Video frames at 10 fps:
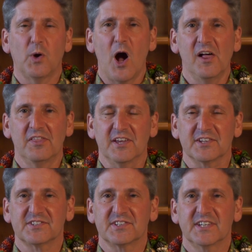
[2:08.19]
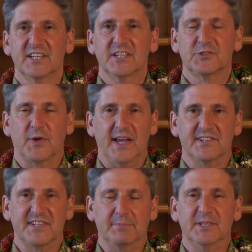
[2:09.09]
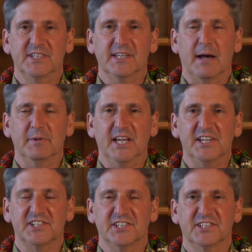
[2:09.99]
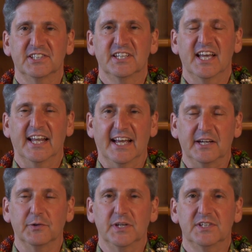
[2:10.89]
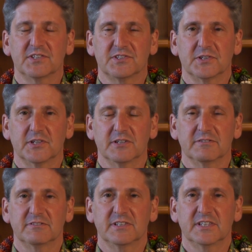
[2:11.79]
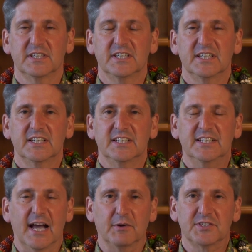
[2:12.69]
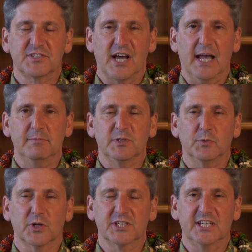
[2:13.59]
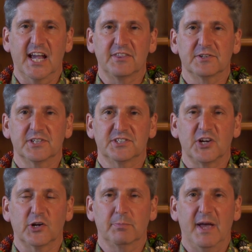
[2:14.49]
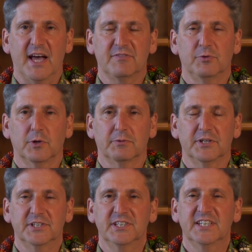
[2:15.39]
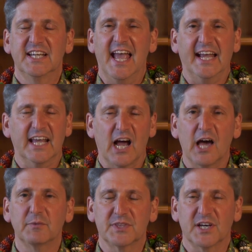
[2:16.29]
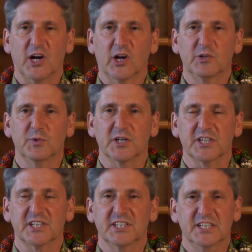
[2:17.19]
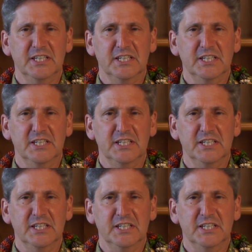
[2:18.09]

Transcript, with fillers: all this, so I accepted the nomination and I agreed to serve. Now it's time to work together to chart a path forward and get on with the hard work.